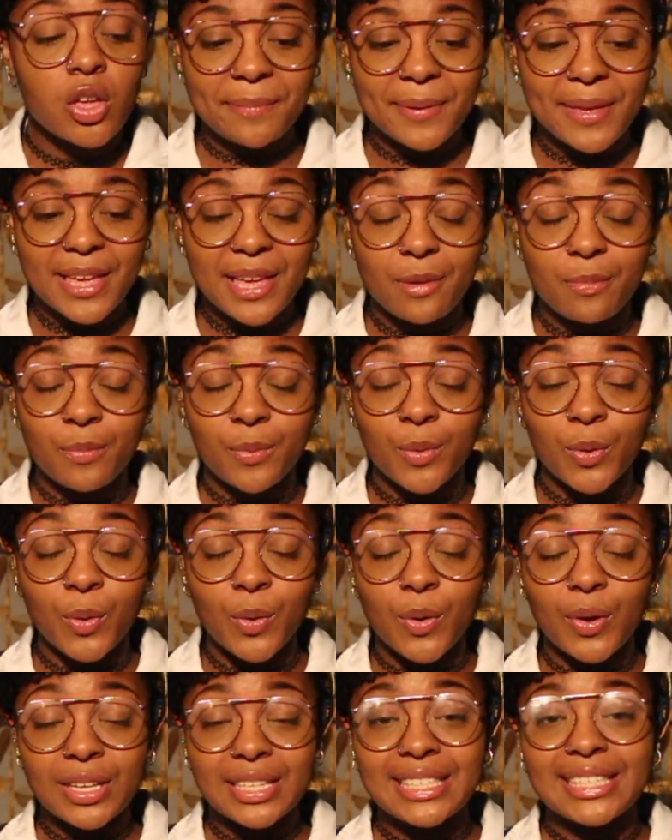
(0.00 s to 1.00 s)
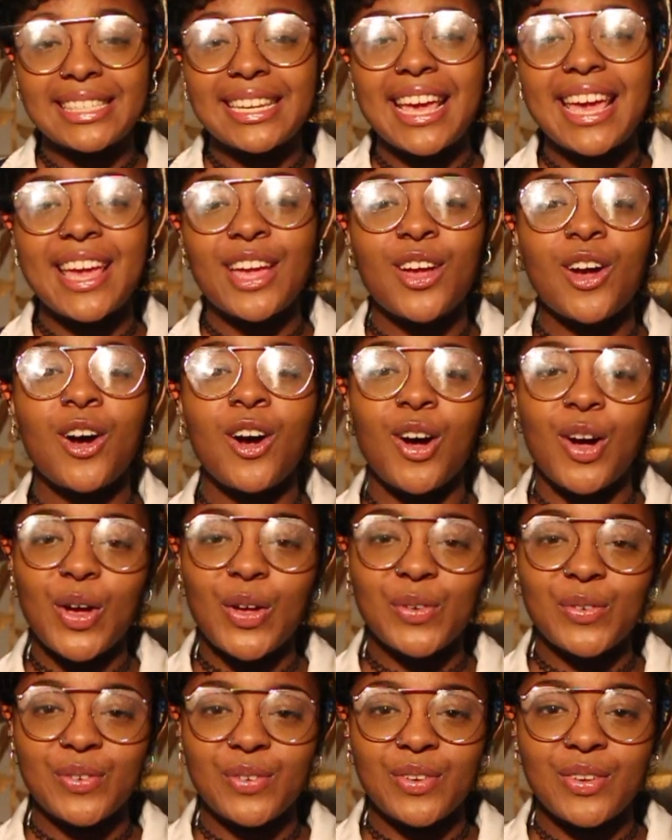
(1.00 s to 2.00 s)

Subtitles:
People take off